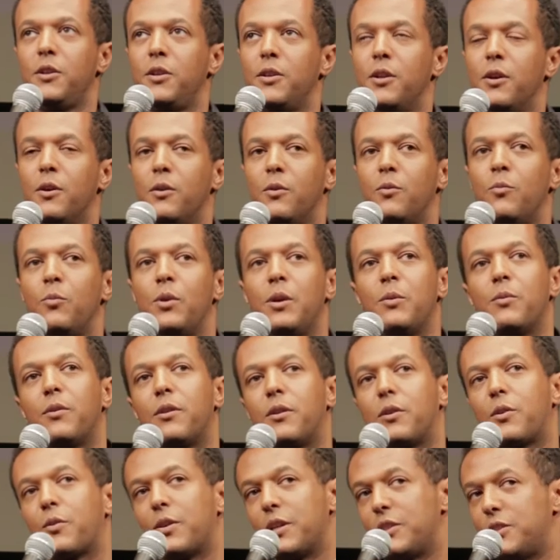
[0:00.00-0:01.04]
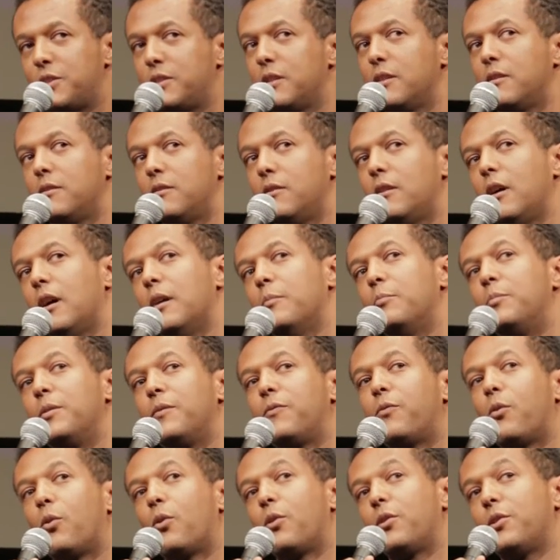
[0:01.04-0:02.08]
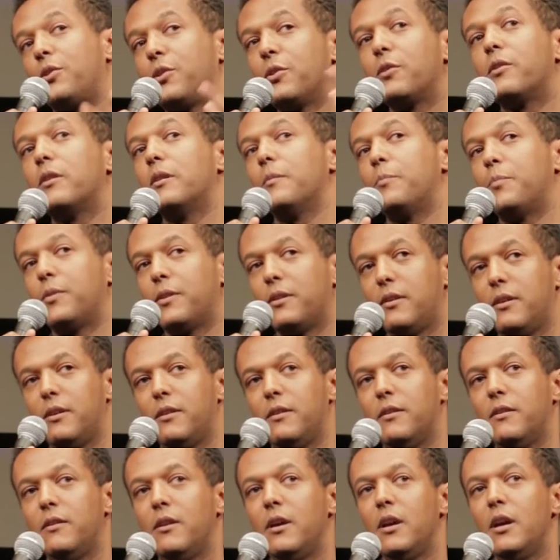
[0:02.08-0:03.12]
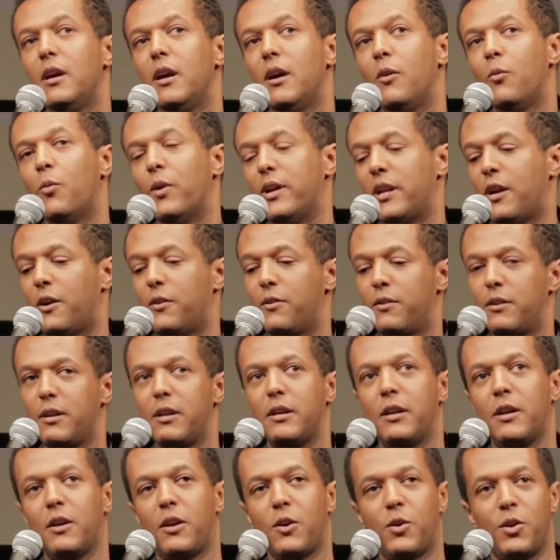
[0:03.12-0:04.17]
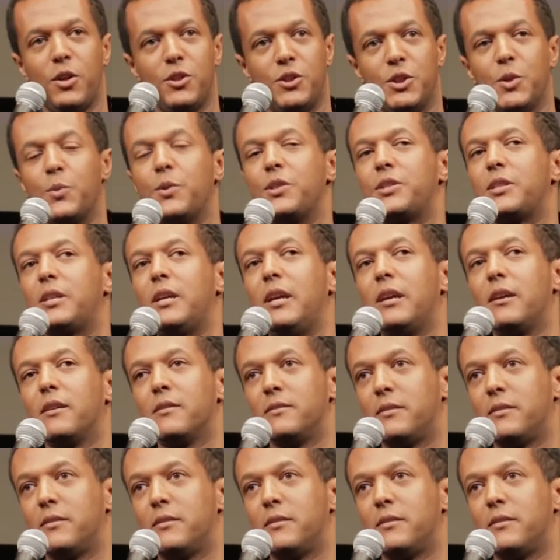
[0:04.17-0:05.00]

You know, we were Christian before Europe, and when our Jewish king